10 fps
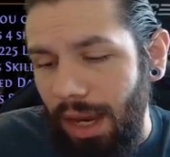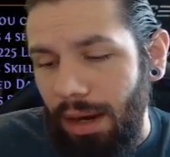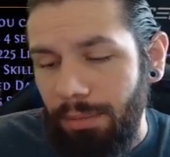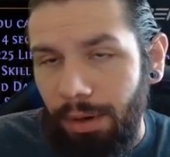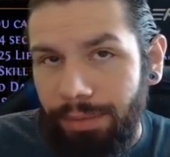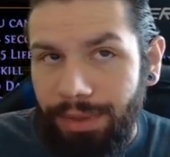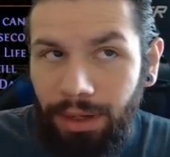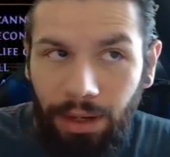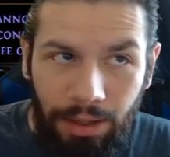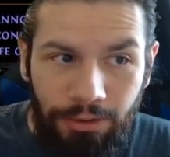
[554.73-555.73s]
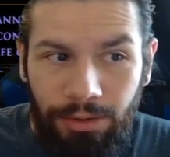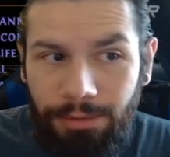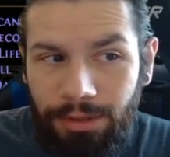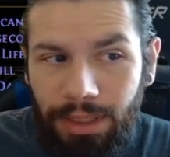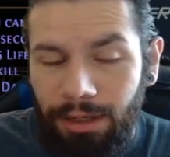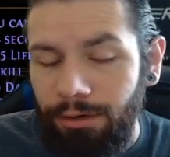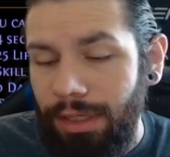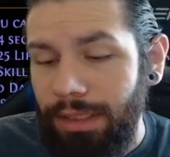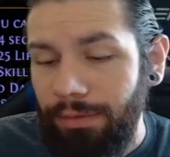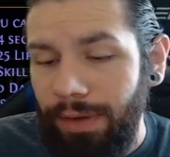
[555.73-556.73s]
But with the 100%
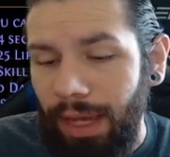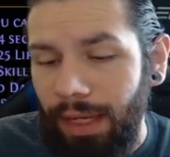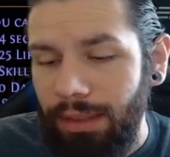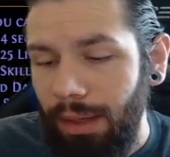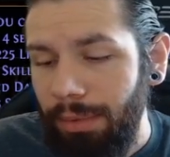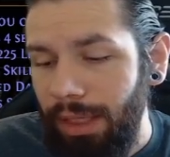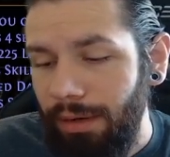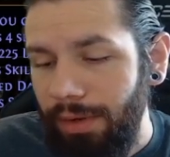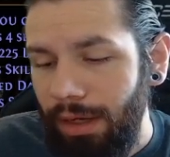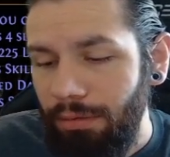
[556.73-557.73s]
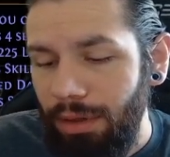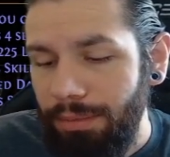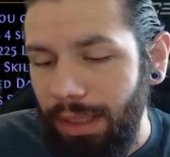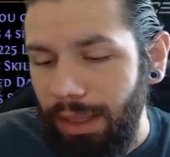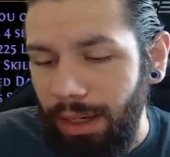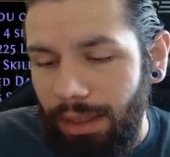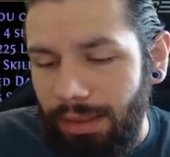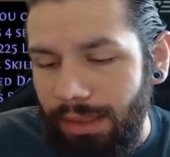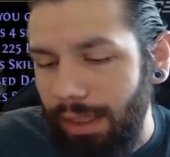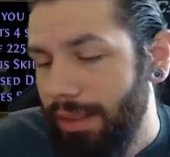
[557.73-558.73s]
increased effect, I believe it would be like
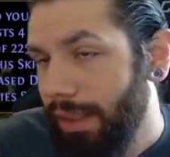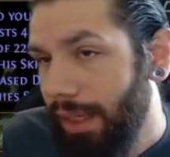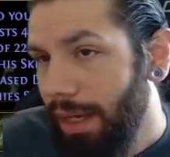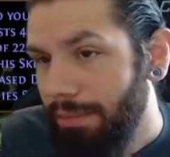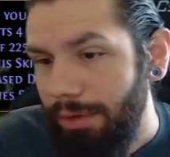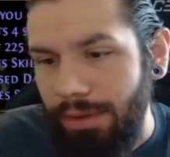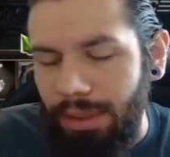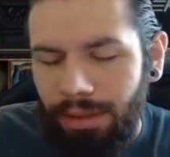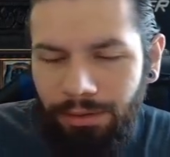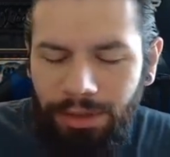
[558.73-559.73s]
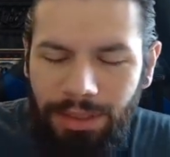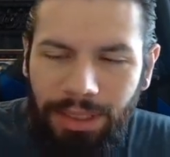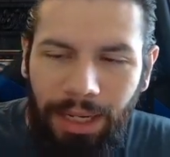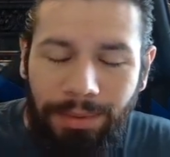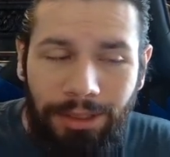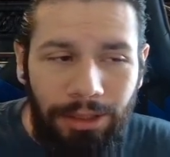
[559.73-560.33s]
68% increased damage.